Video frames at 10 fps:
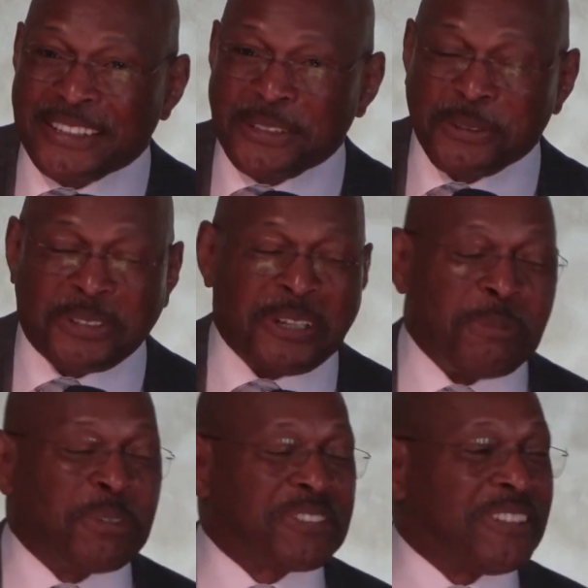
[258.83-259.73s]
here in
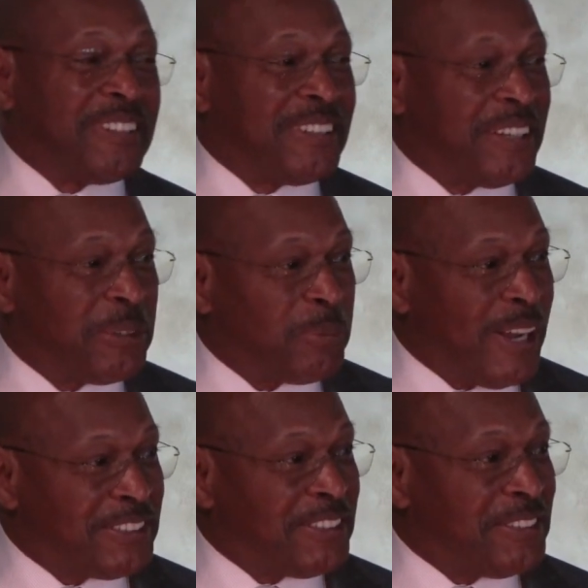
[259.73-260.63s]
Columbus, and
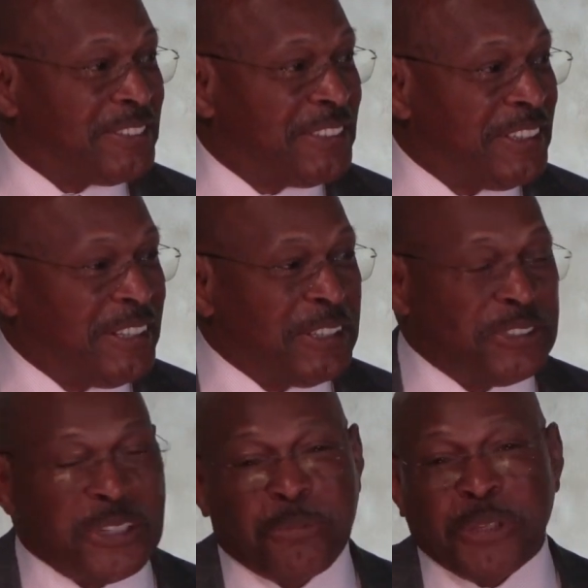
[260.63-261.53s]
watching
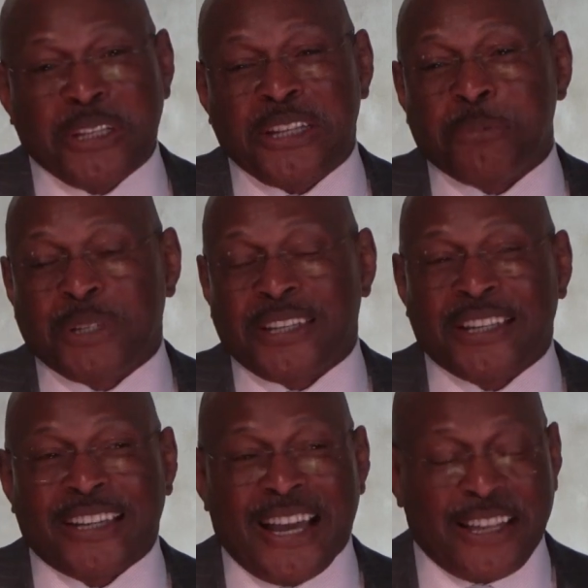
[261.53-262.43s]
Jim at Linden
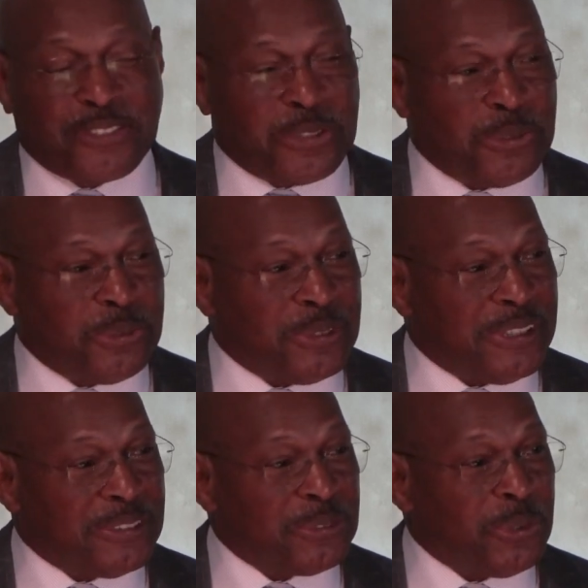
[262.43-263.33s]
McKinley High School,
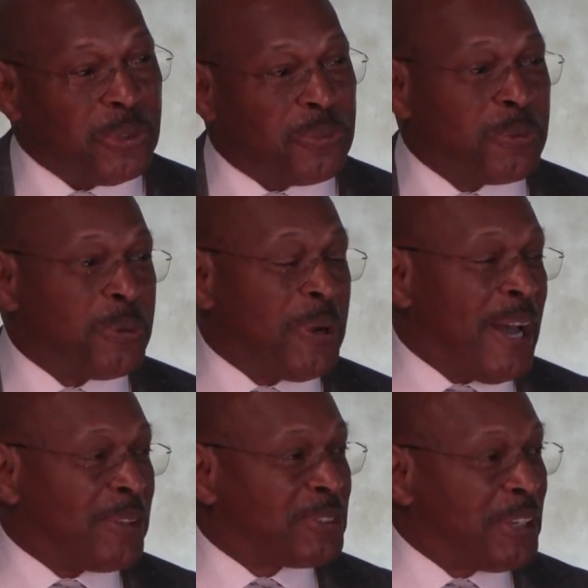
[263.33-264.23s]
and going through
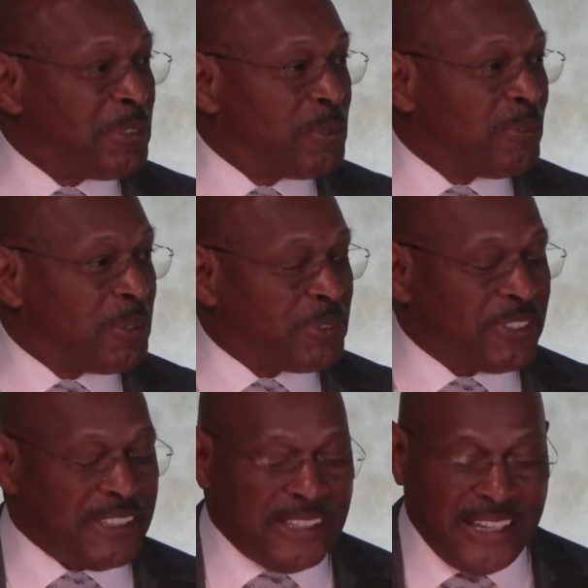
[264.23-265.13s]
Ohio State
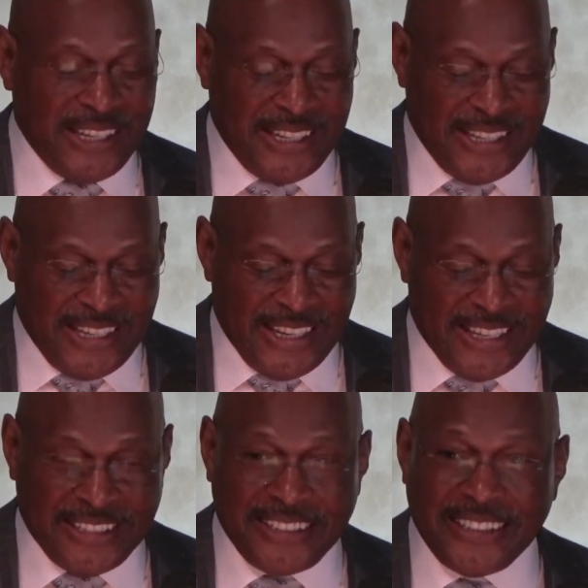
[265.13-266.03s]
University,
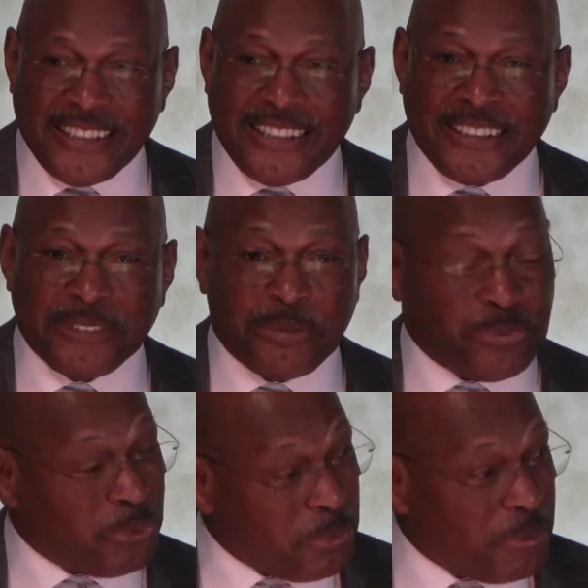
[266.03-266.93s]
and
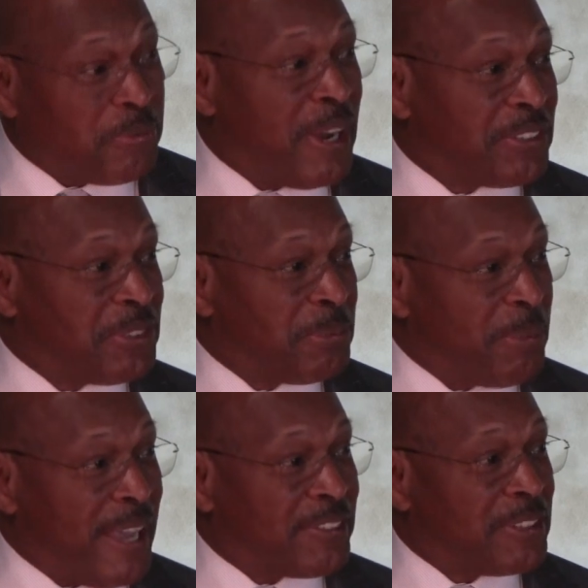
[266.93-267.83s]
through professional
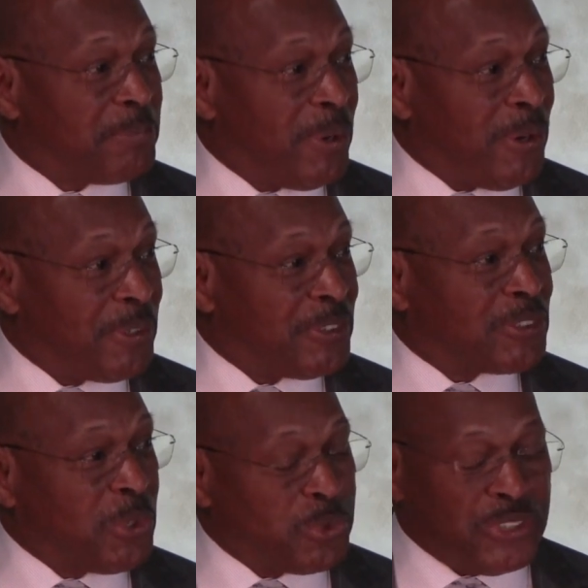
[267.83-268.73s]
basketball and
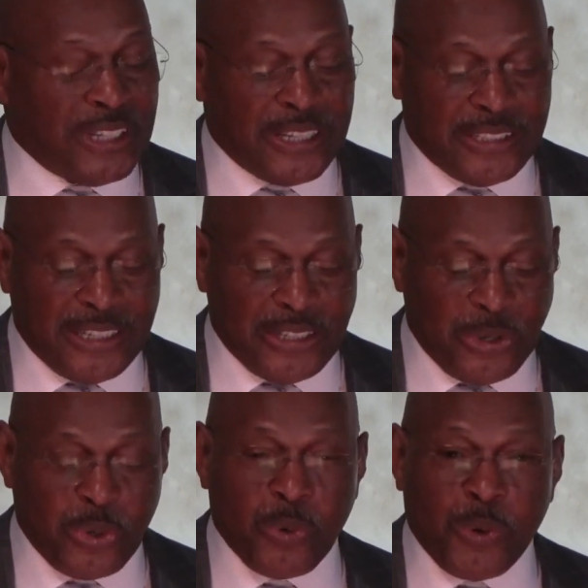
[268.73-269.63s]
coaching and the
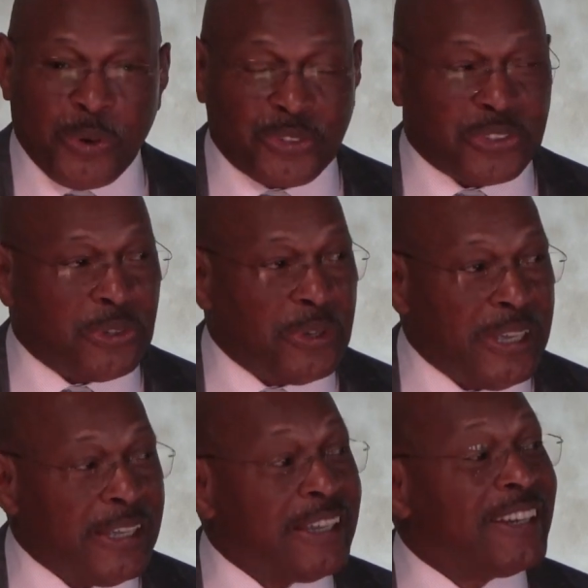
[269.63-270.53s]
whole work. So
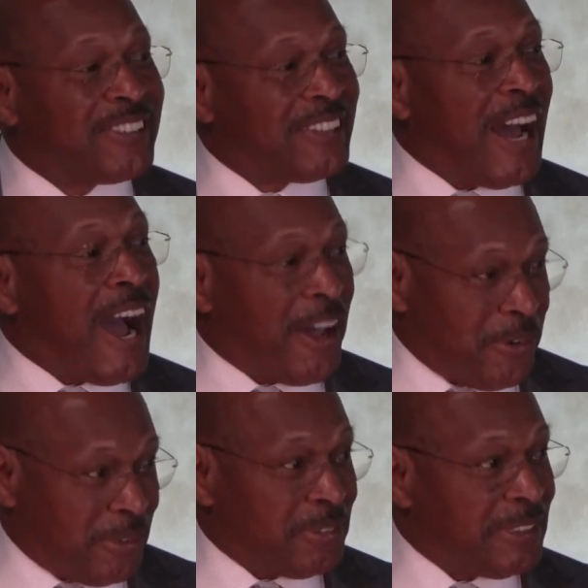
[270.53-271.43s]
it is an
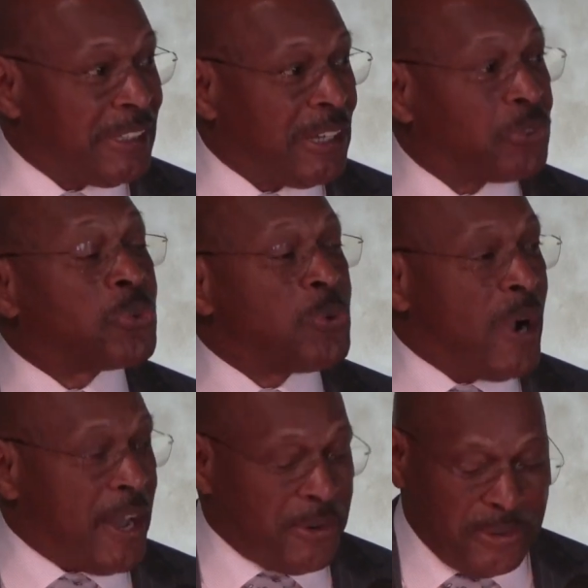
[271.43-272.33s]
honor, a true
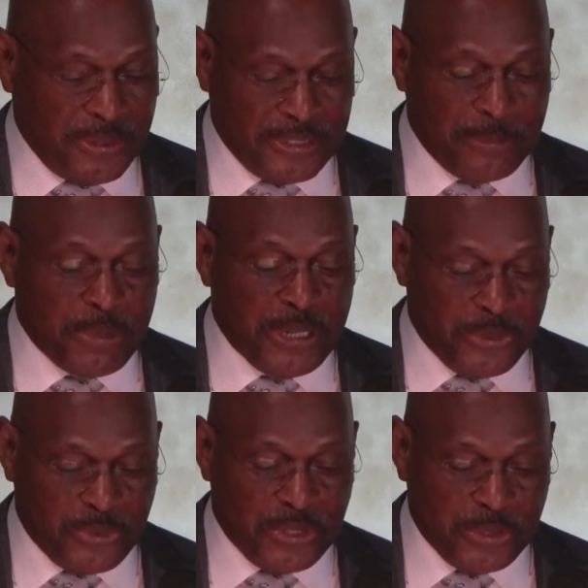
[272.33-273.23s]
honor, to be
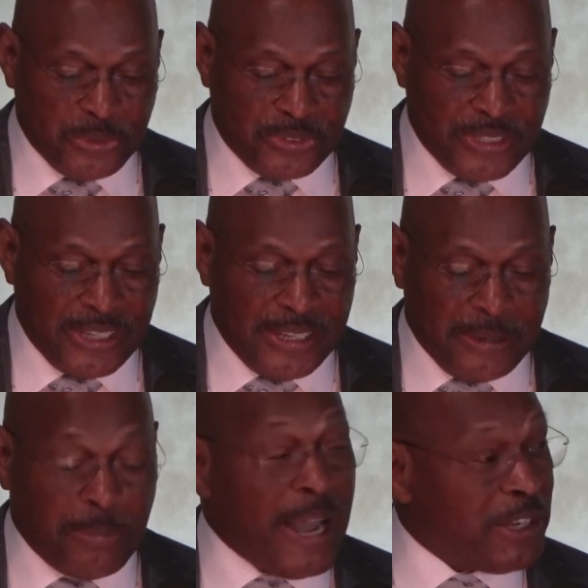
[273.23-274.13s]
introduced
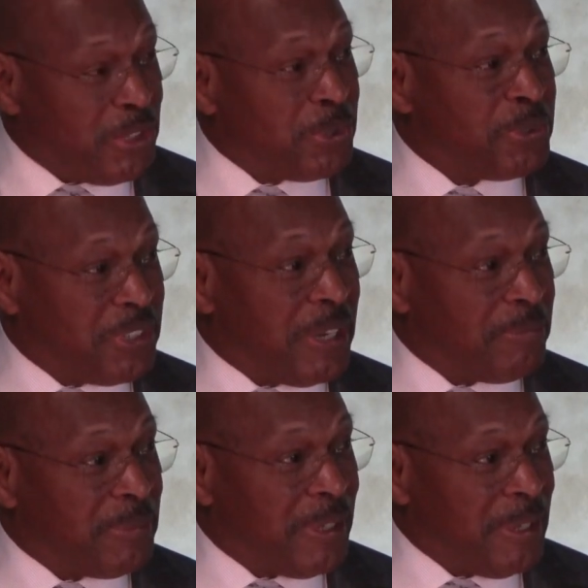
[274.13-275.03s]
by you,
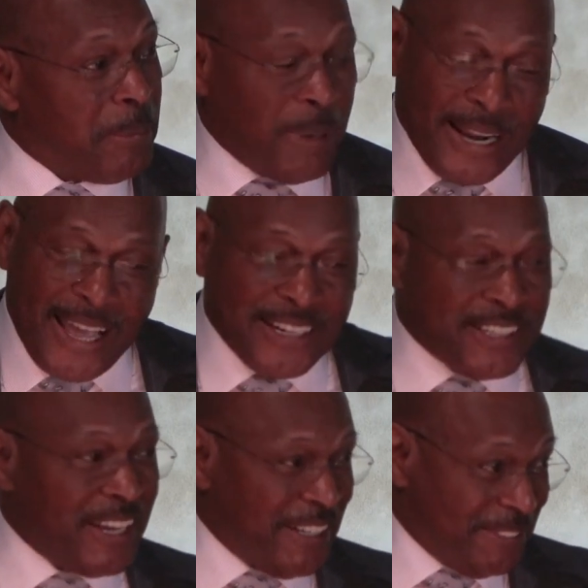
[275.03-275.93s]
Jim. But I got to
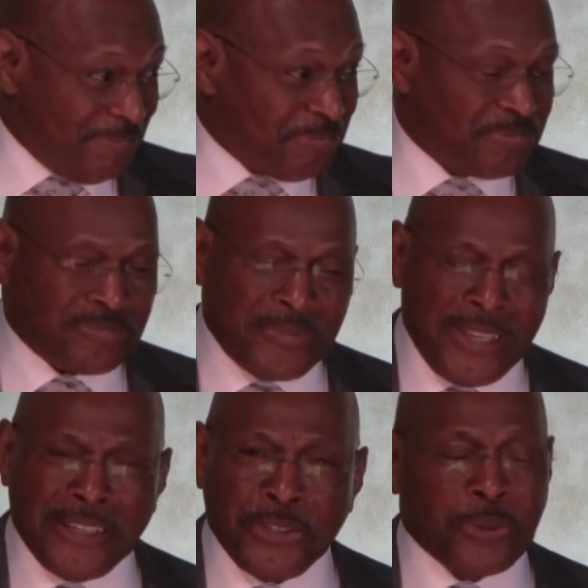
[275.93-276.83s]
tell you,
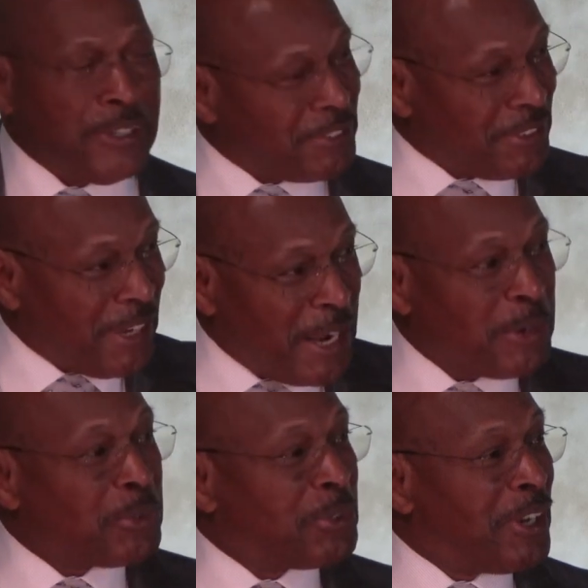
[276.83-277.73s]
listening to that
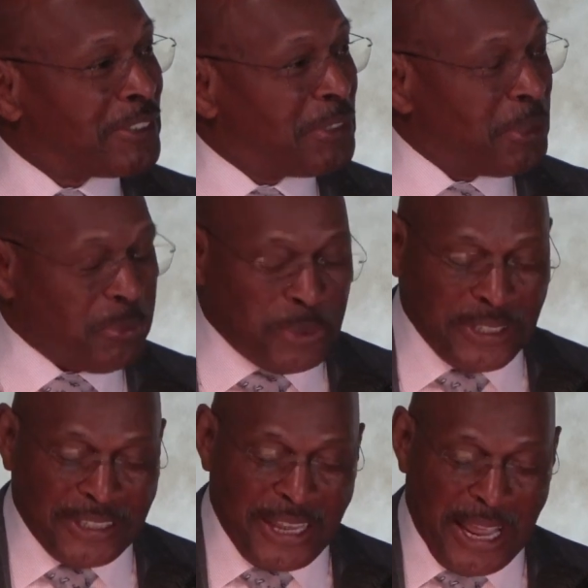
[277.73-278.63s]
introduction, it
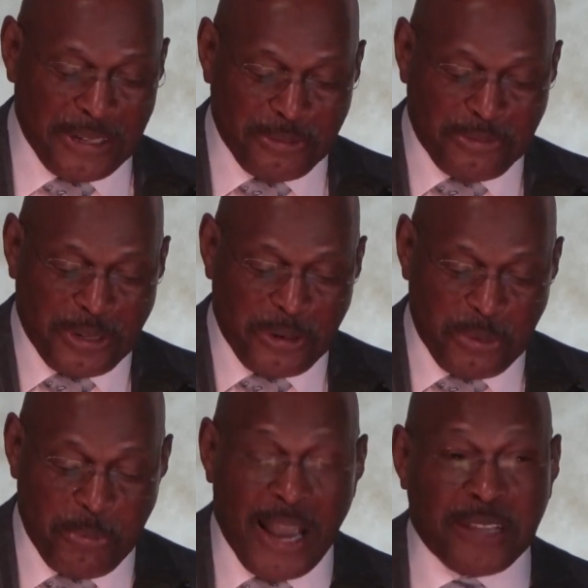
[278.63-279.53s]
really kind of
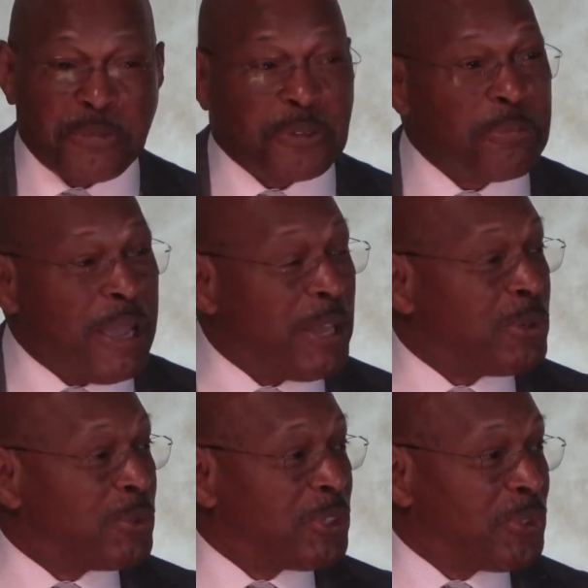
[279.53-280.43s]
reminded me of the man
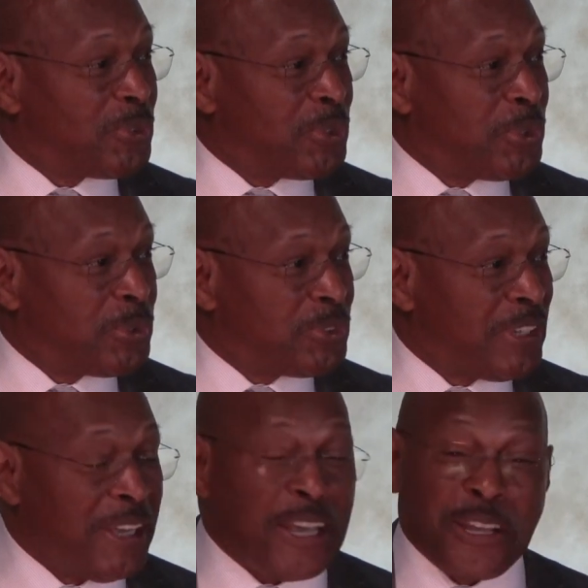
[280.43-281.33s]
who was
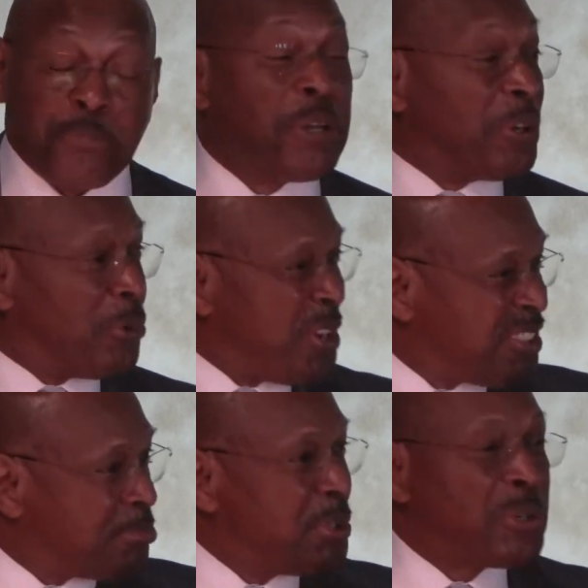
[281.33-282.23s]
introduced as being a
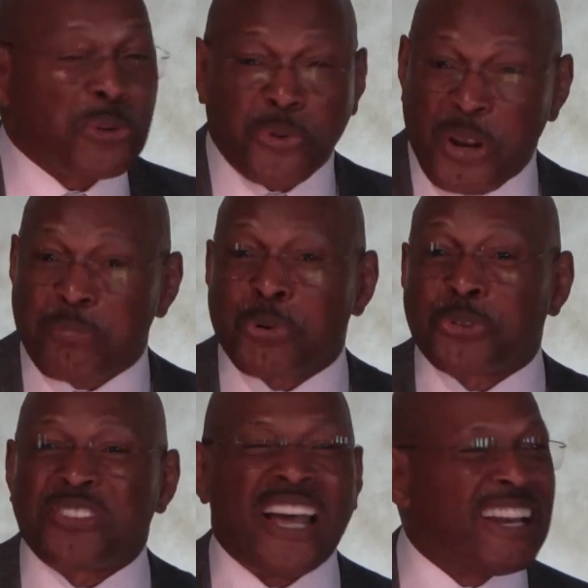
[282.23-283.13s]
great speaker, great
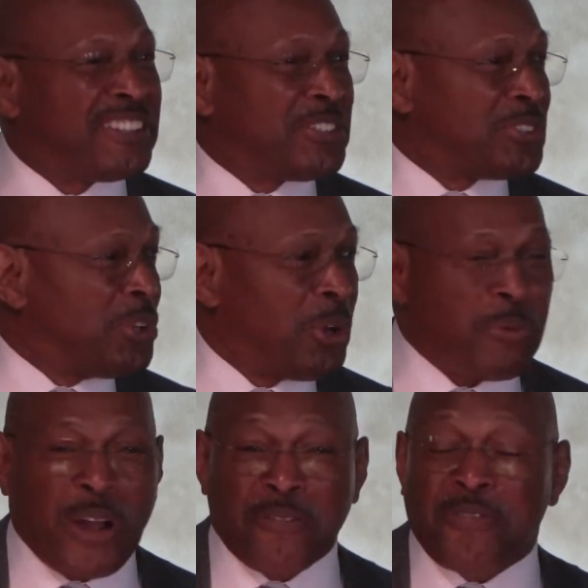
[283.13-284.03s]
personality, just an
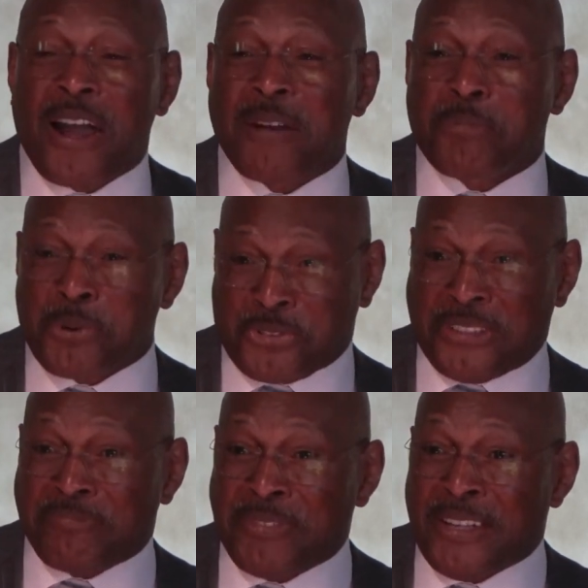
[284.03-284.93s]
all-around fine
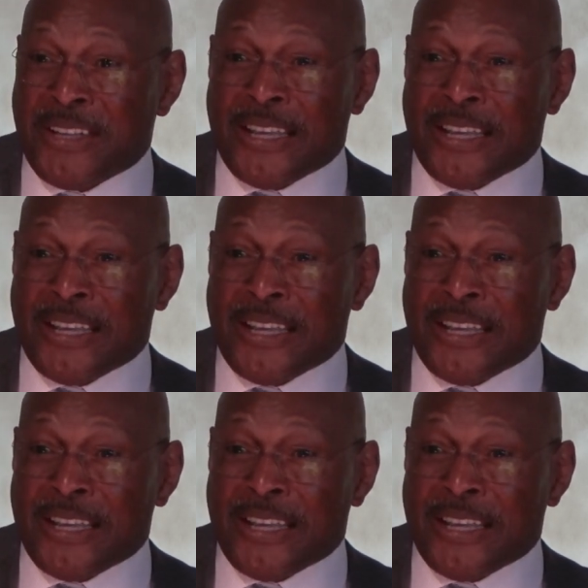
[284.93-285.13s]
person.